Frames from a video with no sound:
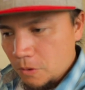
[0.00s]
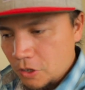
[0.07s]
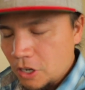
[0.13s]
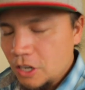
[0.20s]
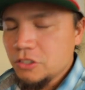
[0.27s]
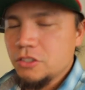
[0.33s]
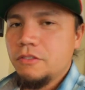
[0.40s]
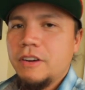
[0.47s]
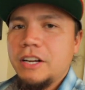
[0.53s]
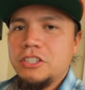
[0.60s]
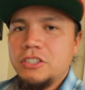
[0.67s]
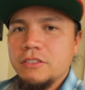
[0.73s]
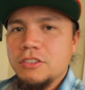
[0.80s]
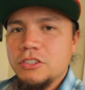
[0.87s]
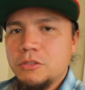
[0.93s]

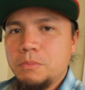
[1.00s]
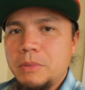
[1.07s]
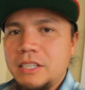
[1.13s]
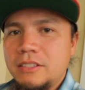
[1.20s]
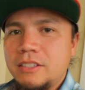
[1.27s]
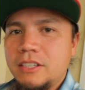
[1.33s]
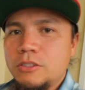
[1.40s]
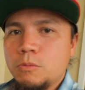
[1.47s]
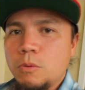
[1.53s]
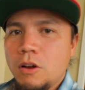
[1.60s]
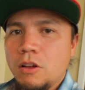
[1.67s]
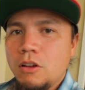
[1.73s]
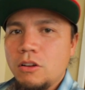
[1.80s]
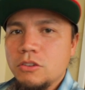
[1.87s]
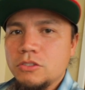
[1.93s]
conservation of the species
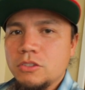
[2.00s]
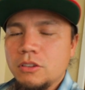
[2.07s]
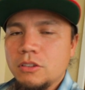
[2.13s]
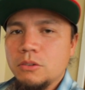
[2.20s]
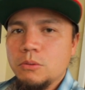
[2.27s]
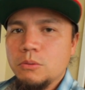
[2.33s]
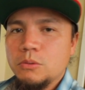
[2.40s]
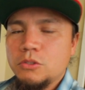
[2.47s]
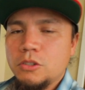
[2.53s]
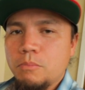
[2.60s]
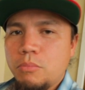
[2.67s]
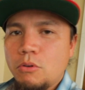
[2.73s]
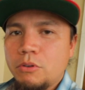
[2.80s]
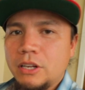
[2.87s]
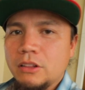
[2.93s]
while also
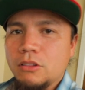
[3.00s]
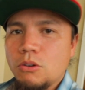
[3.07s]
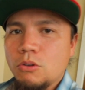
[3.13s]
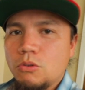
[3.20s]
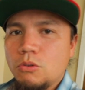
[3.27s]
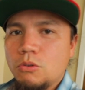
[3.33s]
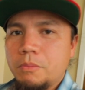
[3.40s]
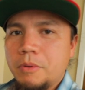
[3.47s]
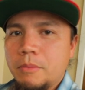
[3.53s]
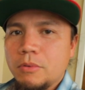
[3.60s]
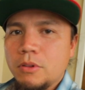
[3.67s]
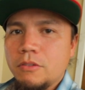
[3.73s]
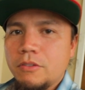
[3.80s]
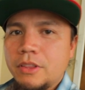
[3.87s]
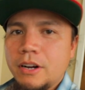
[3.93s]
supporting local
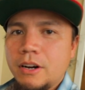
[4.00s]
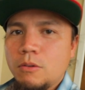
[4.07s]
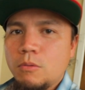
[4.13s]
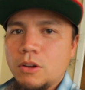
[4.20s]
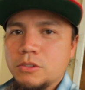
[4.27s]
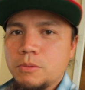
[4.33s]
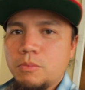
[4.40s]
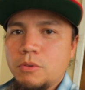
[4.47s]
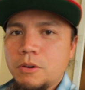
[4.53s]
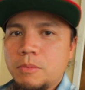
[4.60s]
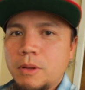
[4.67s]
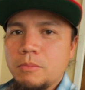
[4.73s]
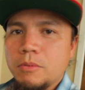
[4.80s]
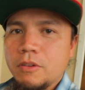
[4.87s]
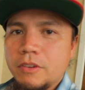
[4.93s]
people over there, while
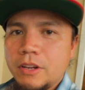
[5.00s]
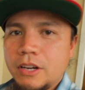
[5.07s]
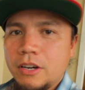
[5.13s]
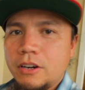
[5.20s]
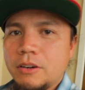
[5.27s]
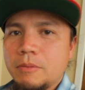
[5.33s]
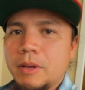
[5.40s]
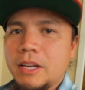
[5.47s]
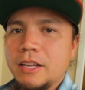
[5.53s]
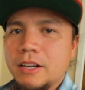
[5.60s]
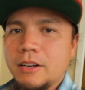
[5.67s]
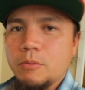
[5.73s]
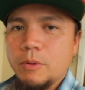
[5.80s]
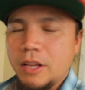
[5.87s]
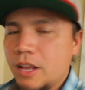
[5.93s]
supporting people over here and making
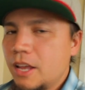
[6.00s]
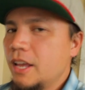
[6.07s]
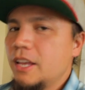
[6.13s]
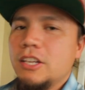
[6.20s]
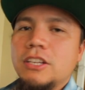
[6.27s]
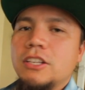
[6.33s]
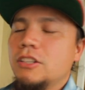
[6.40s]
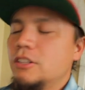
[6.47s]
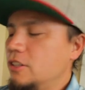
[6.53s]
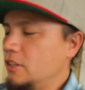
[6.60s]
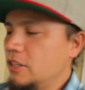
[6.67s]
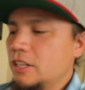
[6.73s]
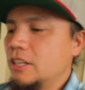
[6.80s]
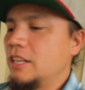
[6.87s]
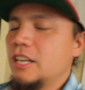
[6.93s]
it a way.
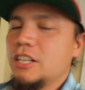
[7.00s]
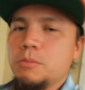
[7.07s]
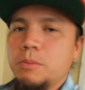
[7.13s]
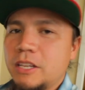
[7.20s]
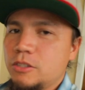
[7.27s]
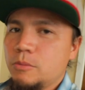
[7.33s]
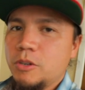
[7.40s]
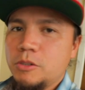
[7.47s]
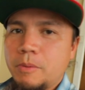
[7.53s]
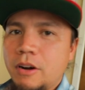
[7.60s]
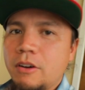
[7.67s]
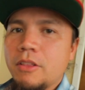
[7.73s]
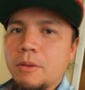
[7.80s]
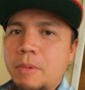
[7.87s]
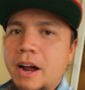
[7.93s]
He explains it much
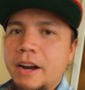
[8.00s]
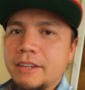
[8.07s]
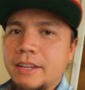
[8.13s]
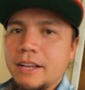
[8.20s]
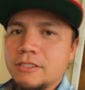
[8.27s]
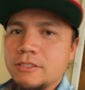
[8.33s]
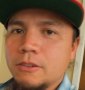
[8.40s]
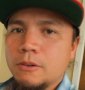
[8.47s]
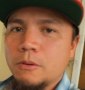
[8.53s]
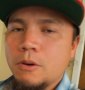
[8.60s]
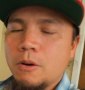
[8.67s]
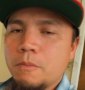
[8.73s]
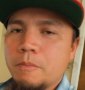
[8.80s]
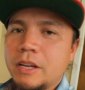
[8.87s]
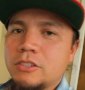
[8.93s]
better on the podcast, so
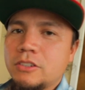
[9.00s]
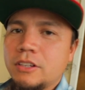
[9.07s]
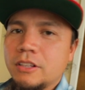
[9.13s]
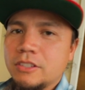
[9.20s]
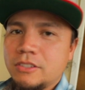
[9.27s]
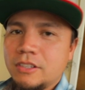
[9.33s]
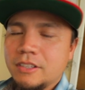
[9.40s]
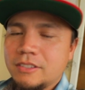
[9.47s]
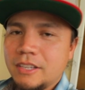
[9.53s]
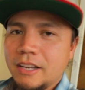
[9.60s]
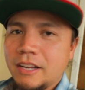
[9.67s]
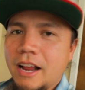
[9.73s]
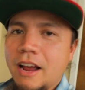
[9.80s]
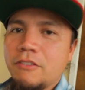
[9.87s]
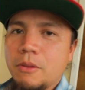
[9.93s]
go make sure you listen to the
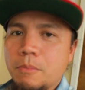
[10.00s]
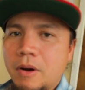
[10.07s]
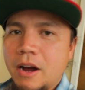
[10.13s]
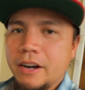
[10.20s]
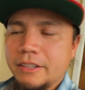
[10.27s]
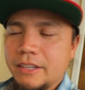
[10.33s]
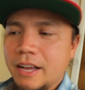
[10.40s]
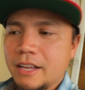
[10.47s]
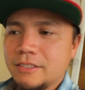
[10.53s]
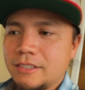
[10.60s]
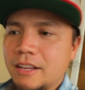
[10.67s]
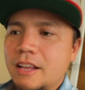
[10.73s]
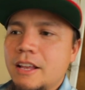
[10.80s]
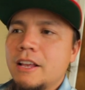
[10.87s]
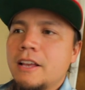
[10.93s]
second half of the
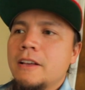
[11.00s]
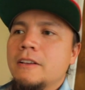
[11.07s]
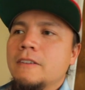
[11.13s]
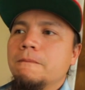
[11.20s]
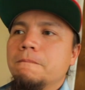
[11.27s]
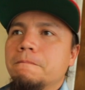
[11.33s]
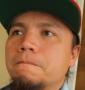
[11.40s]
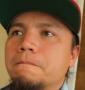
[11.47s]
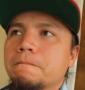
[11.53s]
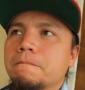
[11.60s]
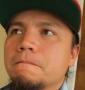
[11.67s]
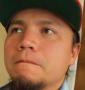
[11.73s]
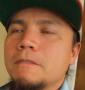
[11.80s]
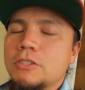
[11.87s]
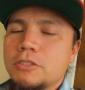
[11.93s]
podcast
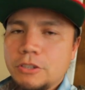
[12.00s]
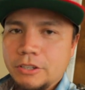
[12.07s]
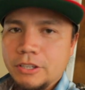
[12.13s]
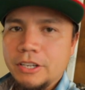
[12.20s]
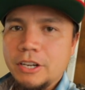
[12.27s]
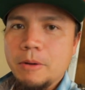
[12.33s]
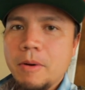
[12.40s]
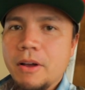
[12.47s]
so you can hear